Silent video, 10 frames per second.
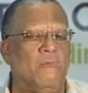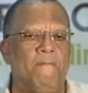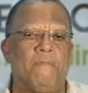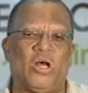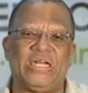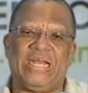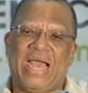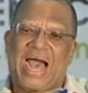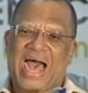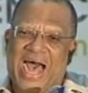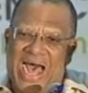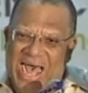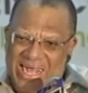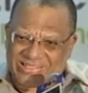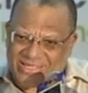But the
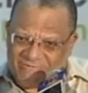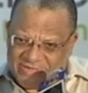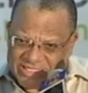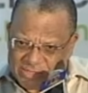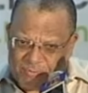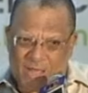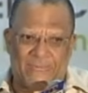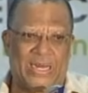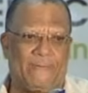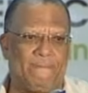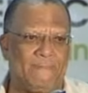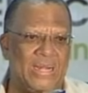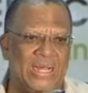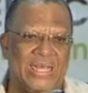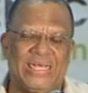heart of this problem
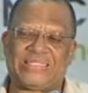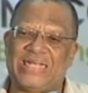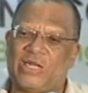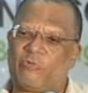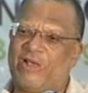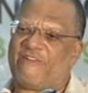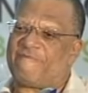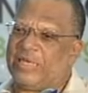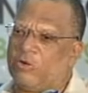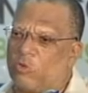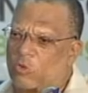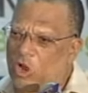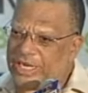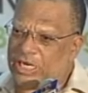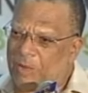is that we have been
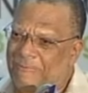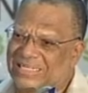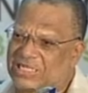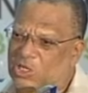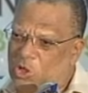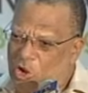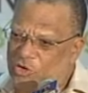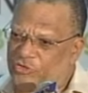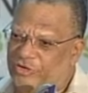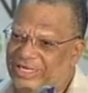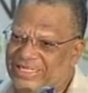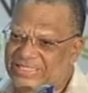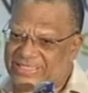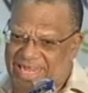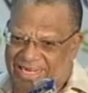running up as a country this
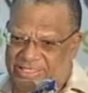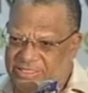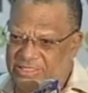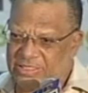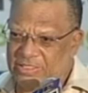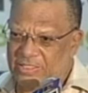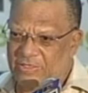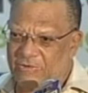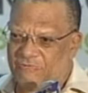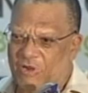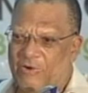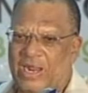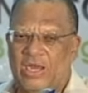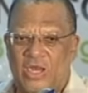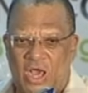debt for a
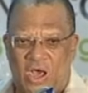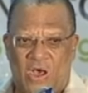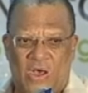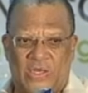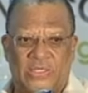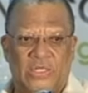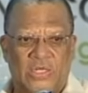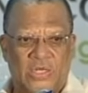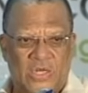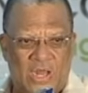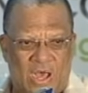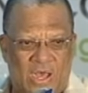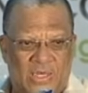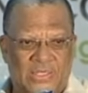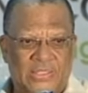long,
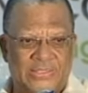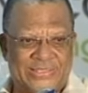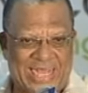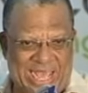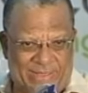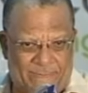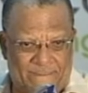long time.